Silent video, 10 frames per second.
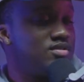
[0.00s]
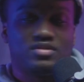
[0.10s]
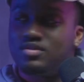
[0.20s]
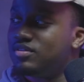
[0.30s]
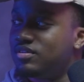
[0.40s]

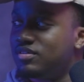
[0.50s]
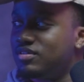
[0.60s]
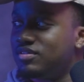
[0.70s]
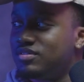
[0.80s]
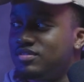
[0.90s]
that one song.
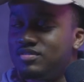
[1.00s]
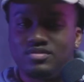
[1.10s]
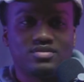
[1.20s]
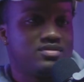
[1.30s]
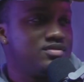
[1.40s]

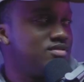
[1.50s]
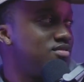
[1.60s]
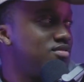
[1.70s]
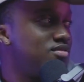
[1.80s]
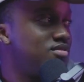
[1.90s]

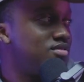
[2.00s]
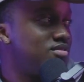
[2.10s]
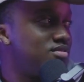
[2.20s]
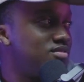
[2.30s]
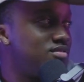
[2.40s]
Hustling,
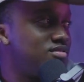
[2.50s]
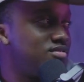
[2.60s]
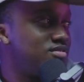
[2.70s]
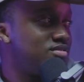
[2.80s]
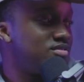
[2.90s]
hustling.
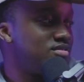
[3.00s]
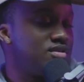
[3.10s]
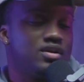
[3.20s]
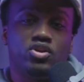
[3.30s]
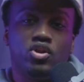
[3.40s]

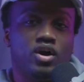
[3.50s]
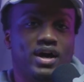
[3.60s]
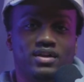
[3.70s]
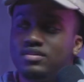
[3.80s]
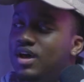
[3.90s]
No,
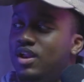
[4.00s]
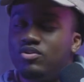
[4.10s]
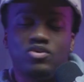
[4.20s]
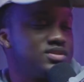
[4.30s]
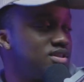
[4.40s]
I, I
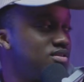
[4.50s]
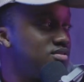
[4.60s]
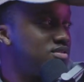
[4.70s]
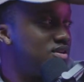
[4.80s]
don't know a single